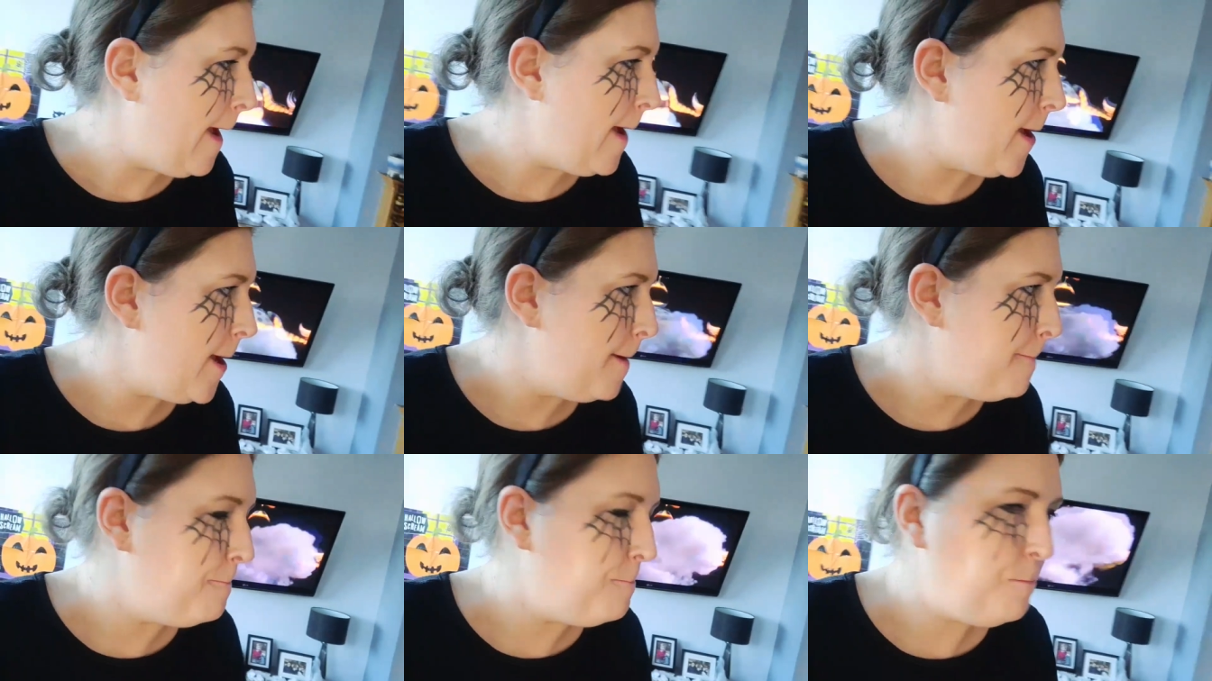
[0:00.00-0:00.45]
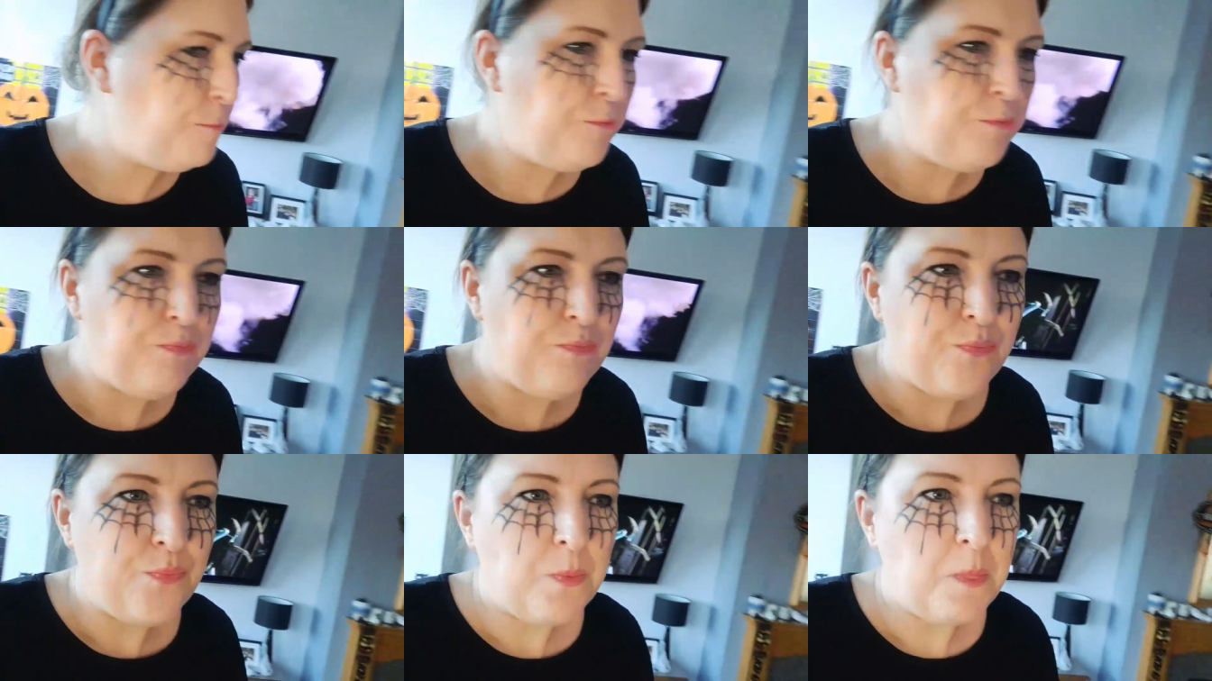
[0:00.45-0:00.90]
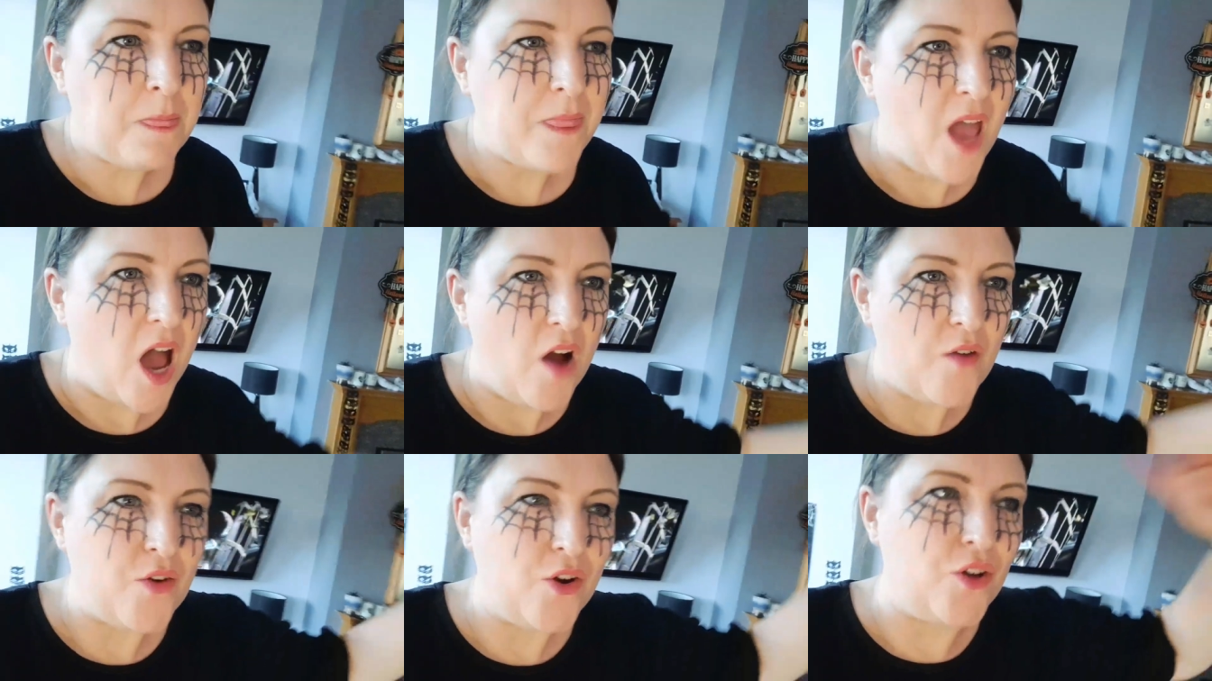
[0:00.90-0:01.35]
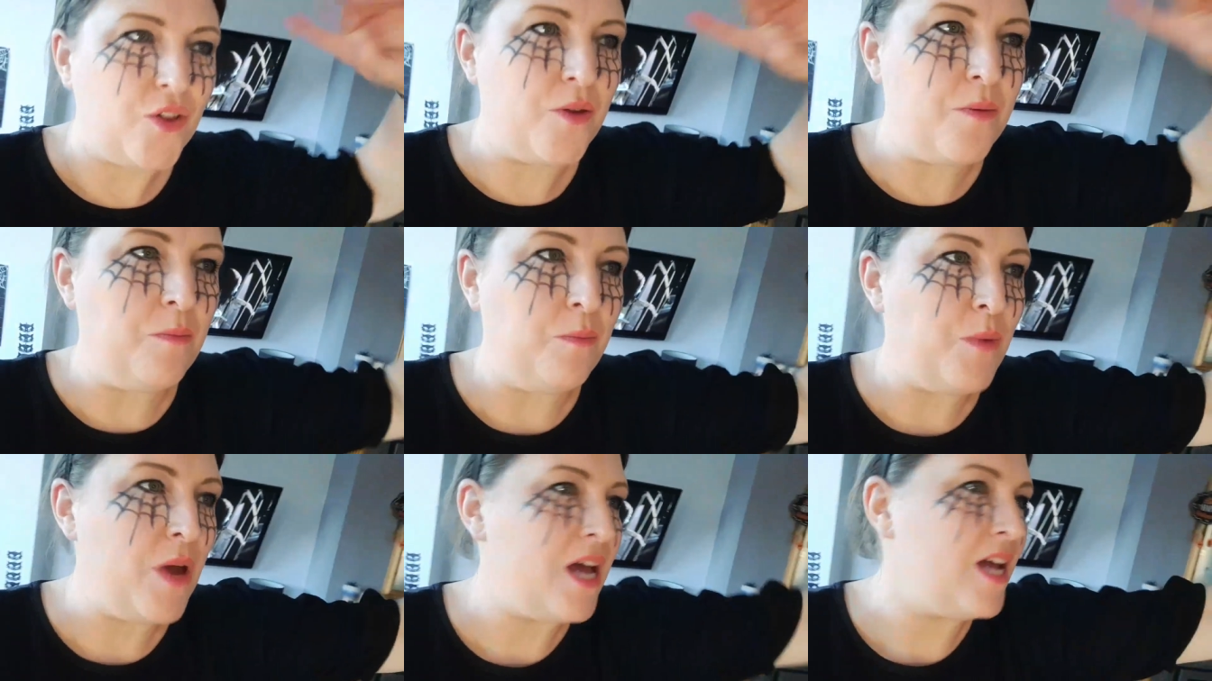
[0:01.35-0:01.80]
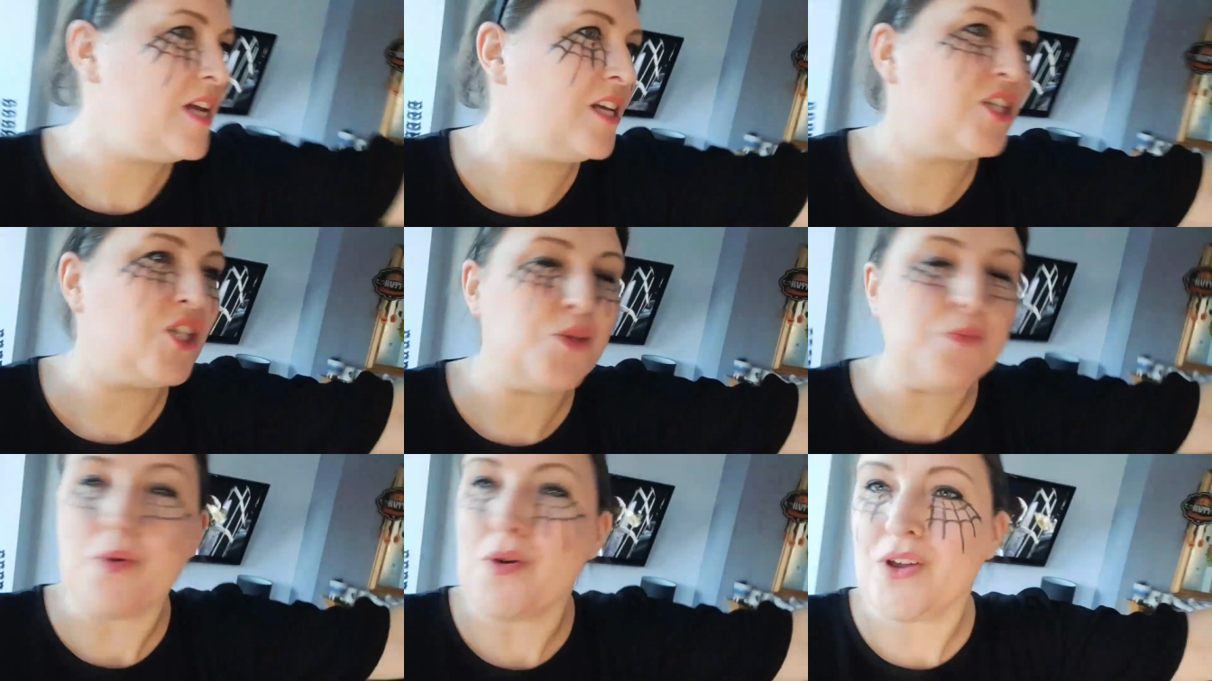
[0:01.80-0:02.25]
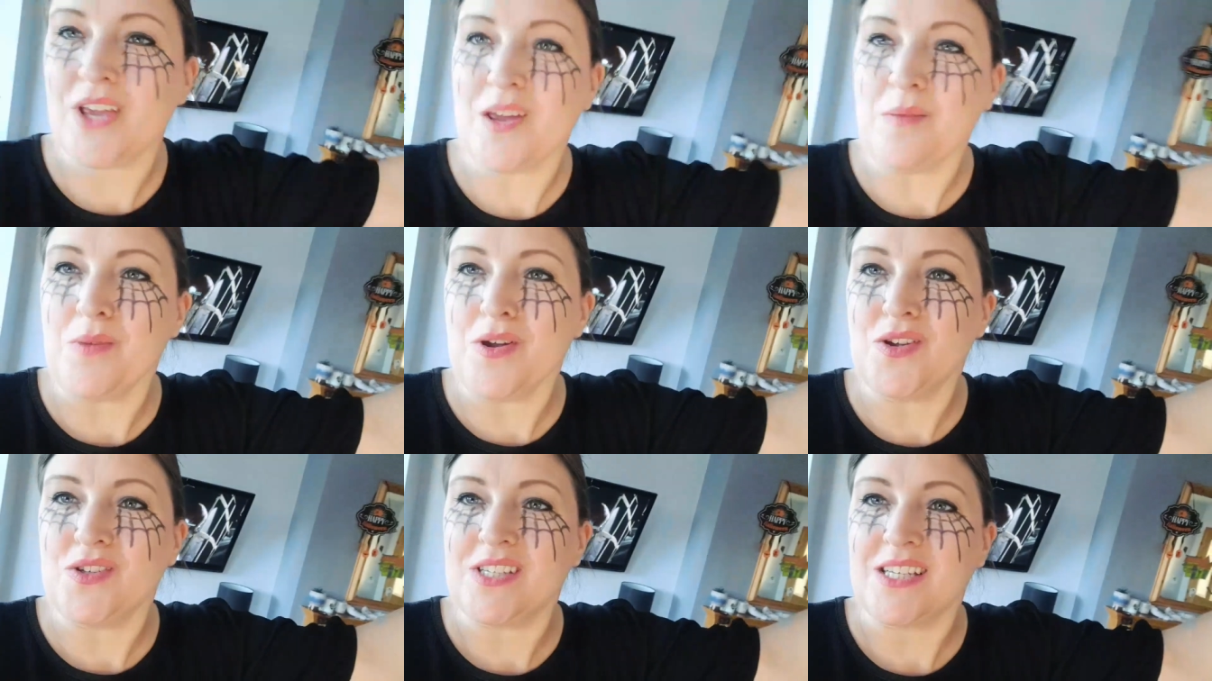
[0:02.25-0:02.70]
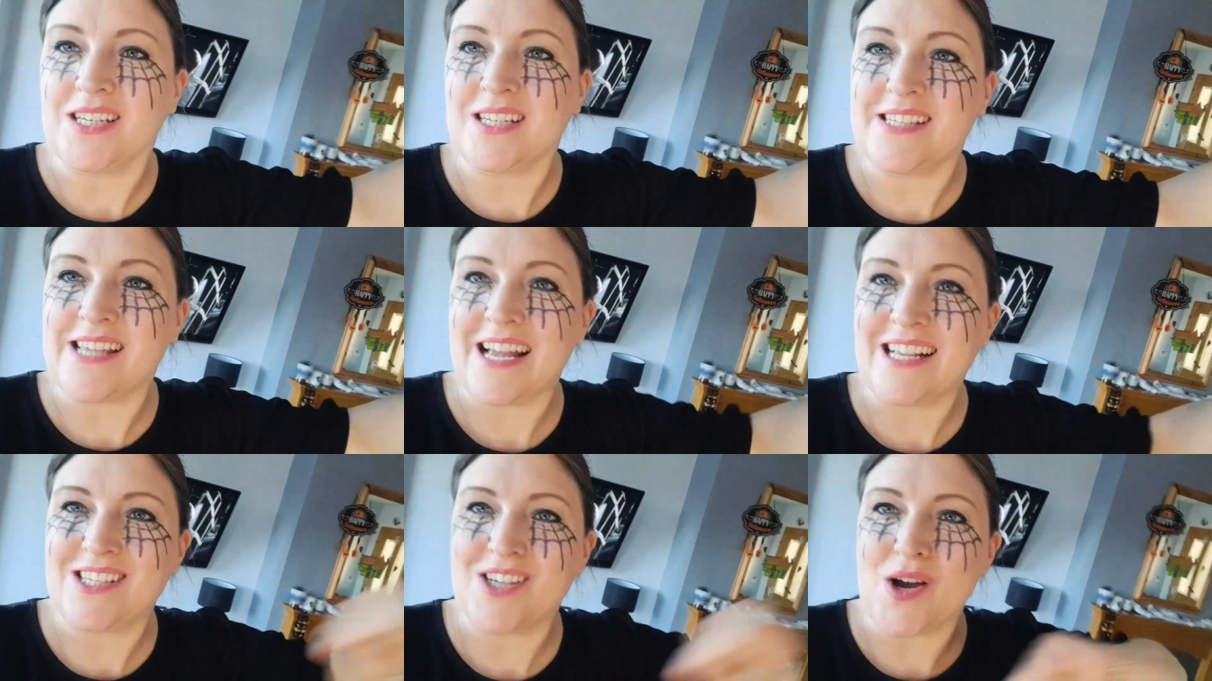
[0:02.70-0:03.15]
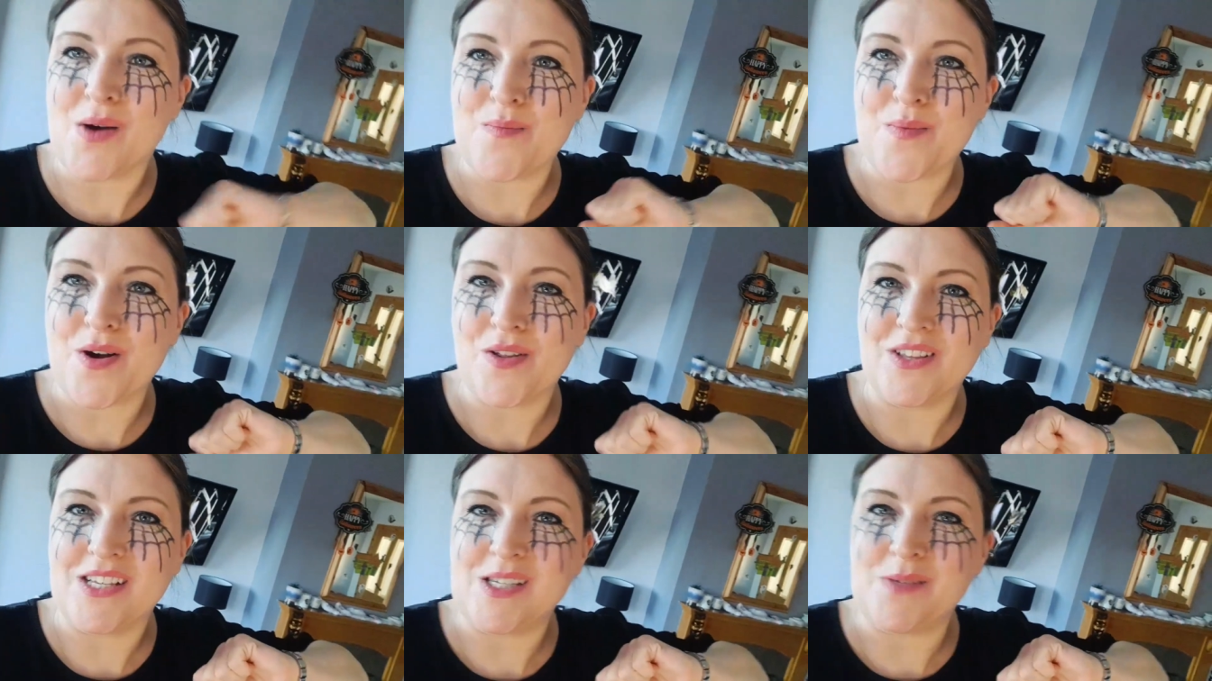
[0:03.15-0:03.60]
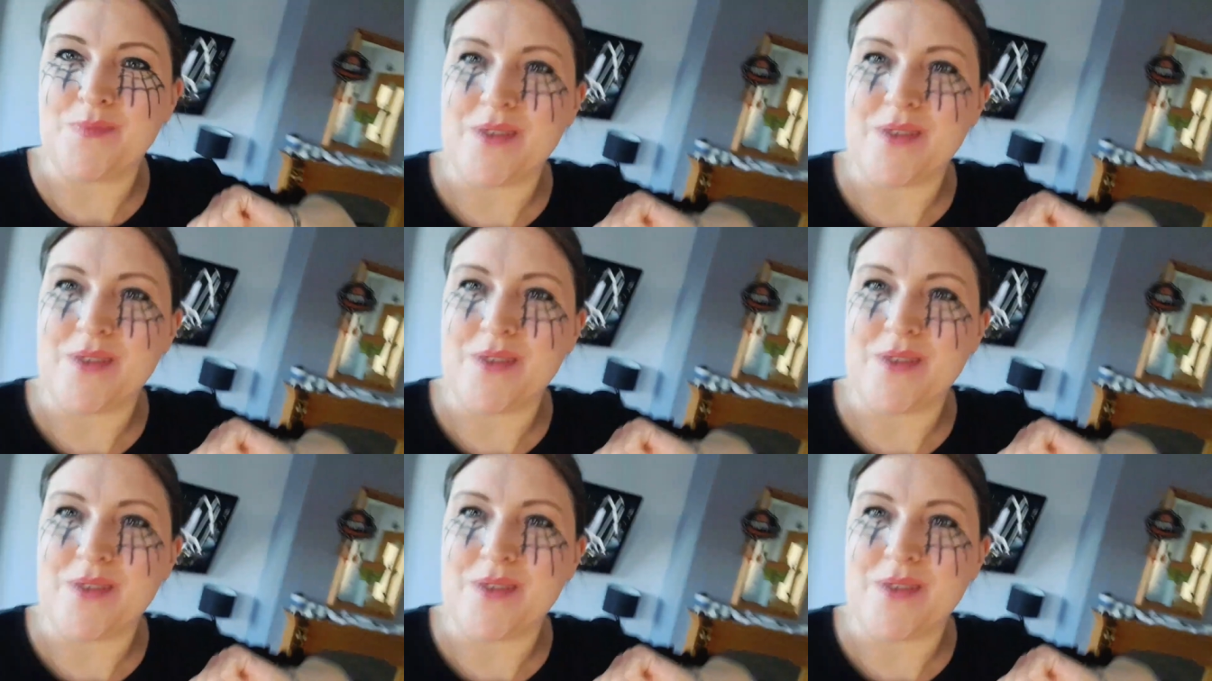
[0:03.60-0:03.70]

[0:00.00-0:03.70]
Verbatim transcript: Um, I've got the spooky music set up on the